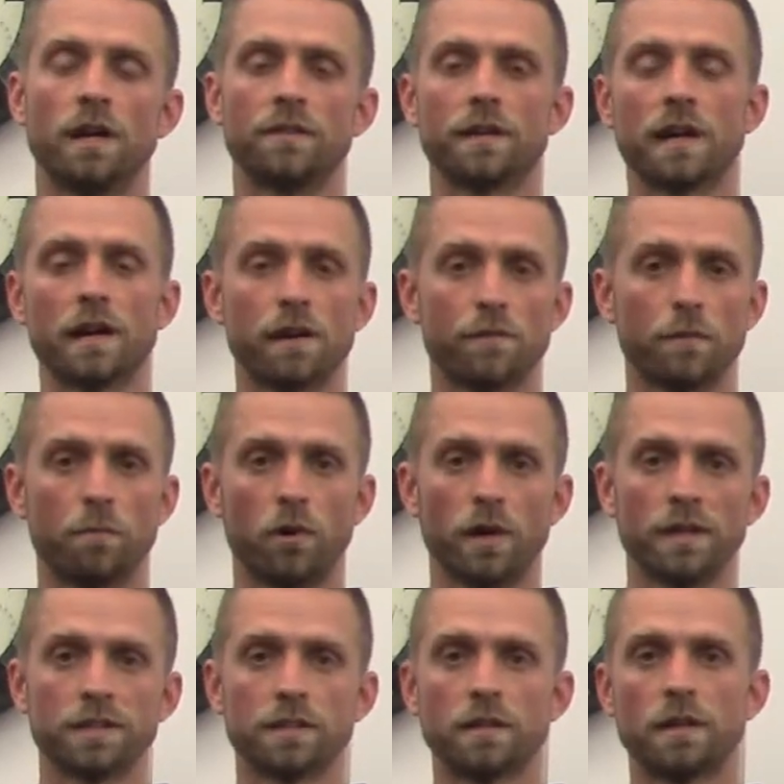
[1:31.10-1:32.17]
at the cutover
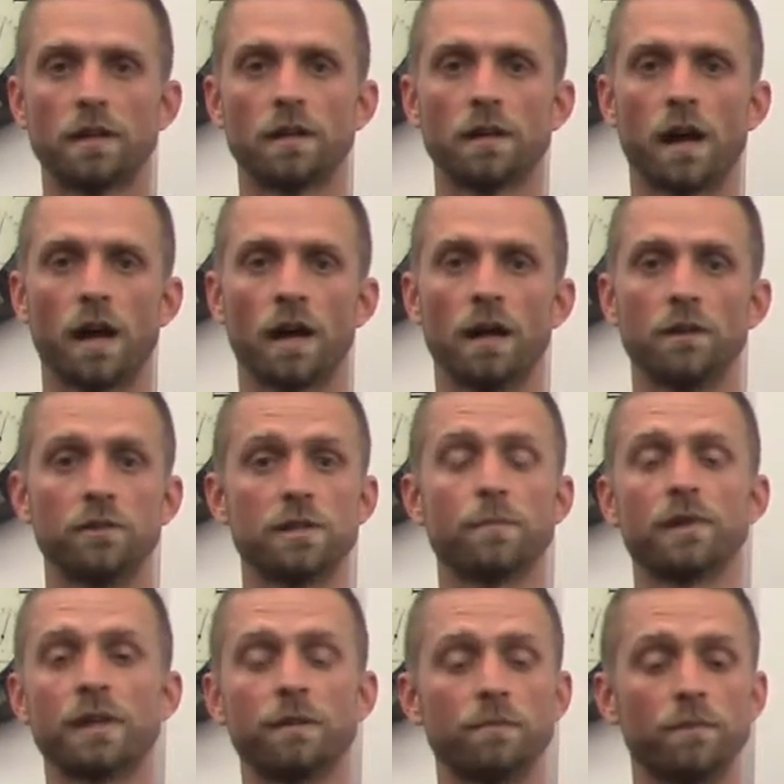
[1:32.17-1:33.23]
point,
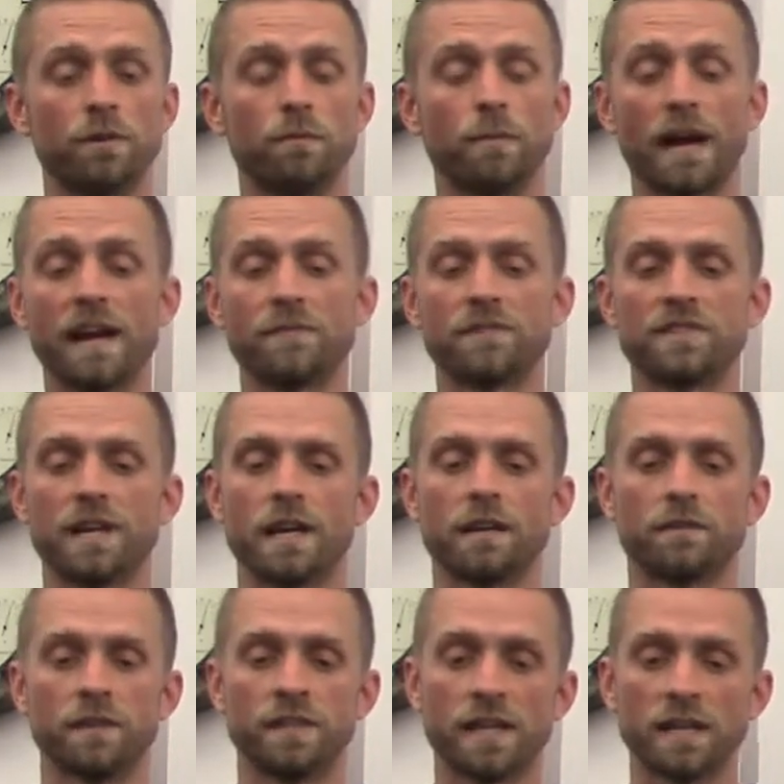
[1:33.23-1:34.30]
you might have to
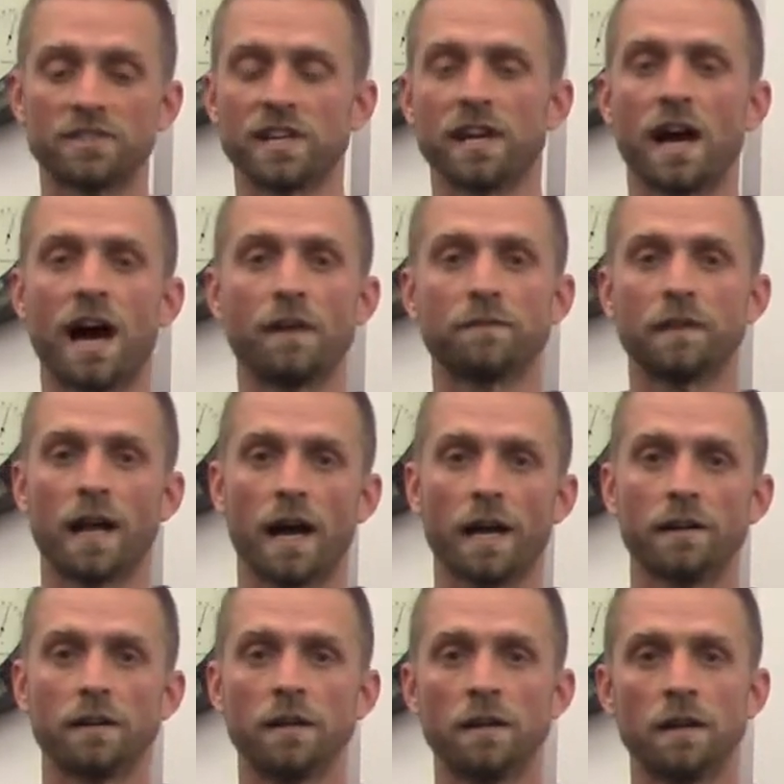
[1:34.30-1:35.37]
take the data set
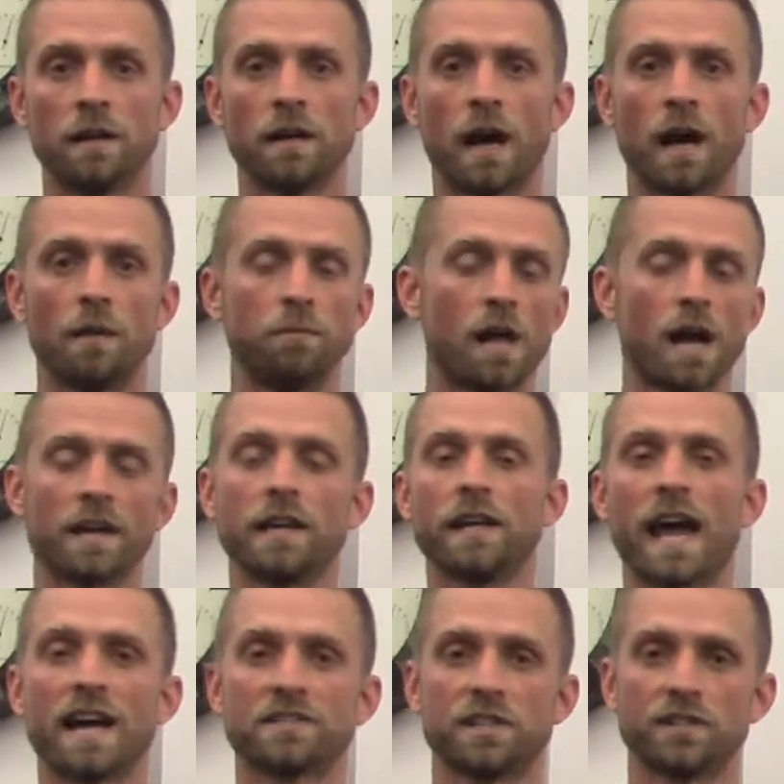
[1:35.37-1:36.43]
offline, blocking
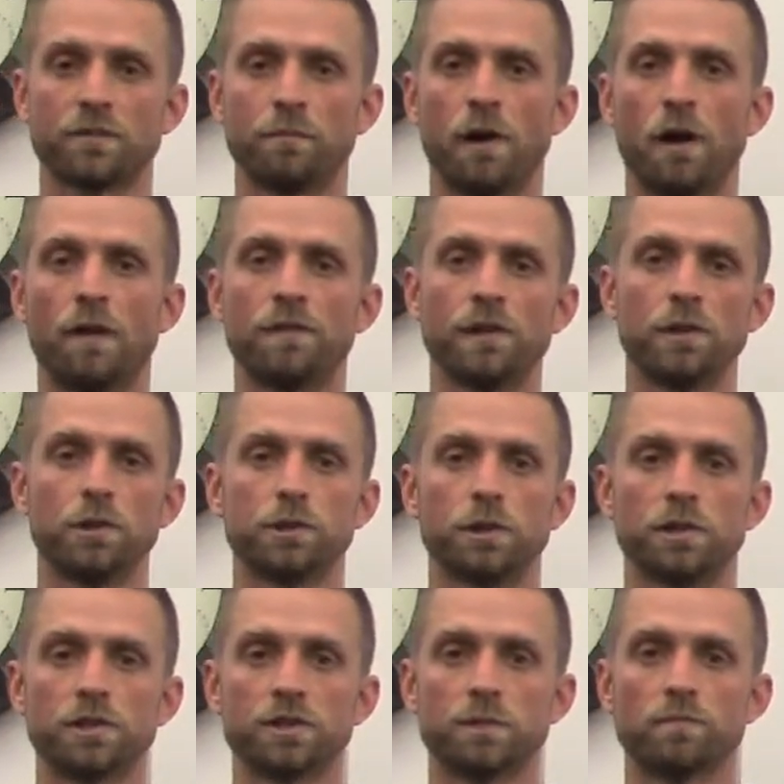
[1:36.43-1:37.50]
access from all of the
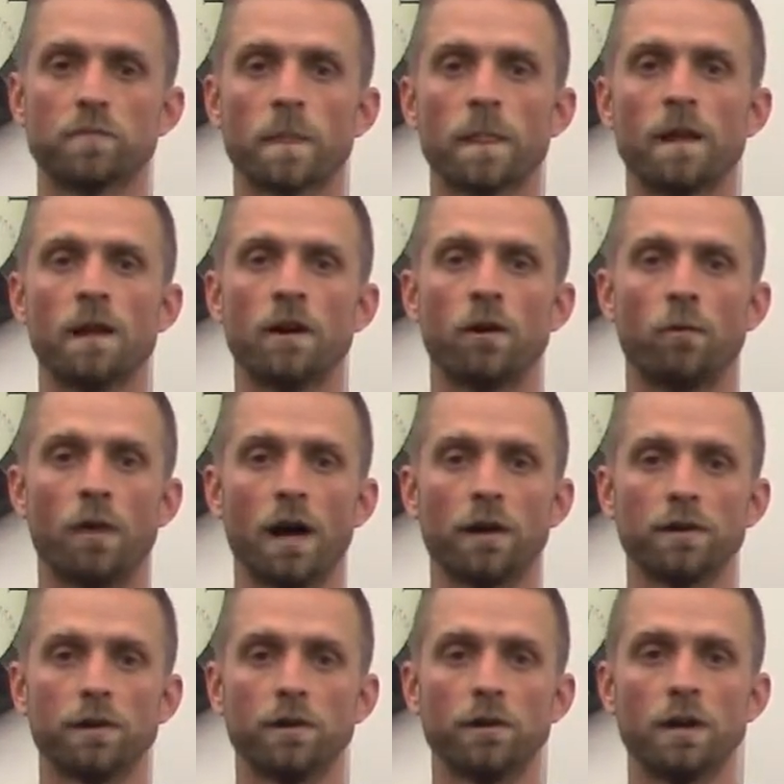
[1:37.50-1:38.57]
users, while
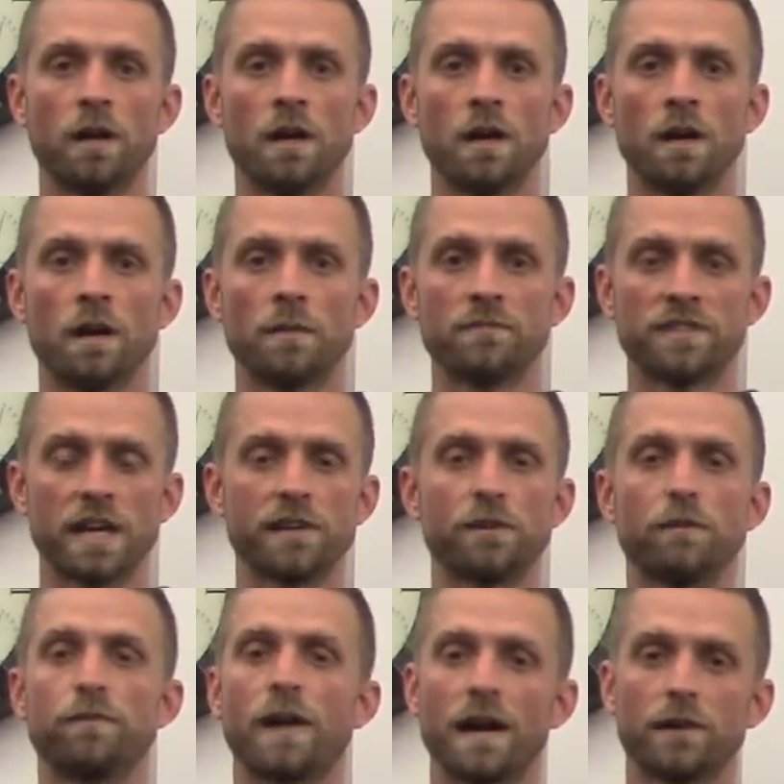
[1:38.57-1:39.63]
you take your
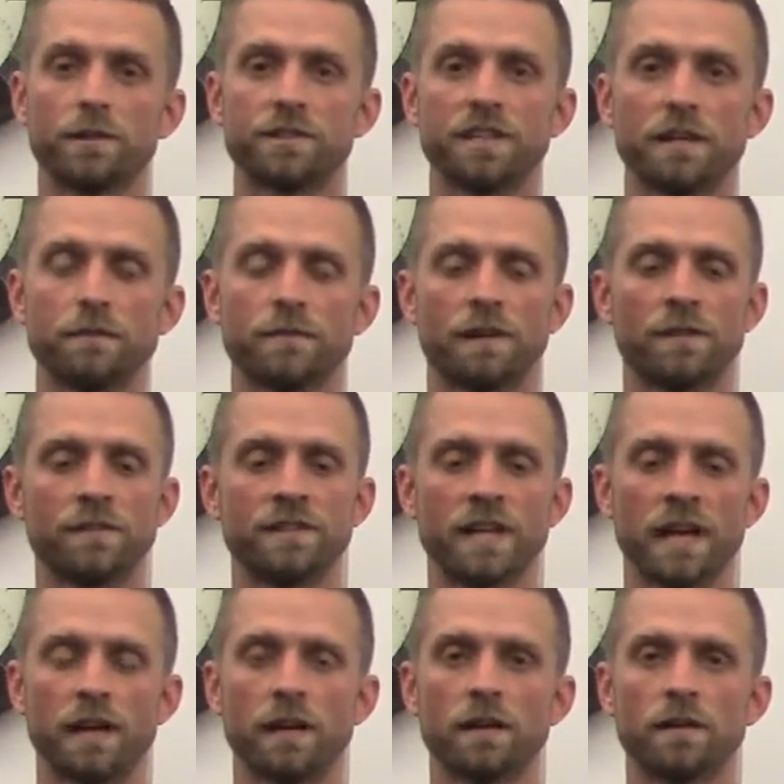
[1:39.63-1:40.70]
final diff of the
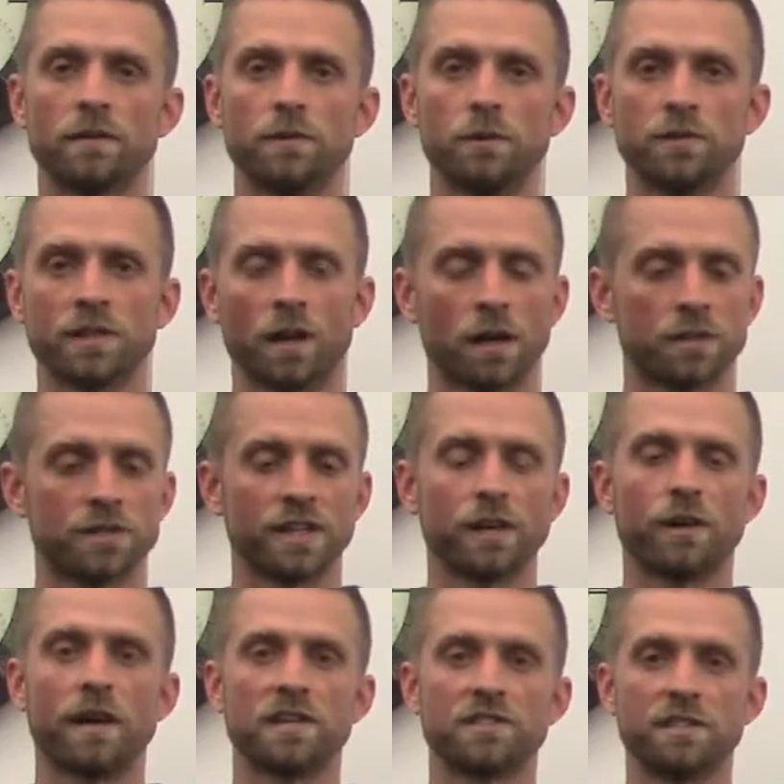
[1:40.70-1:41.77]
data using rsync or
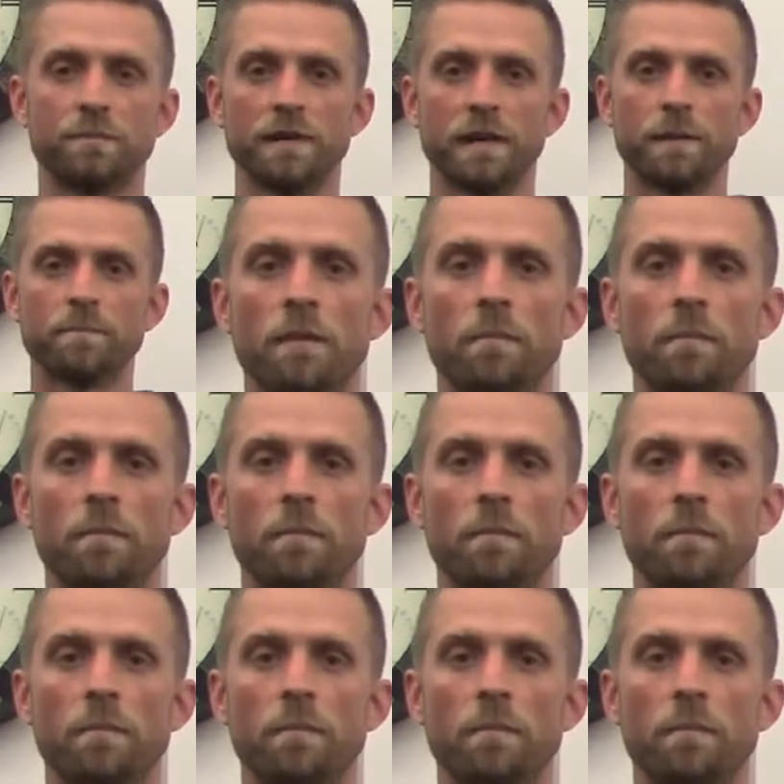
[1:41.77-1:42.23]
SCP,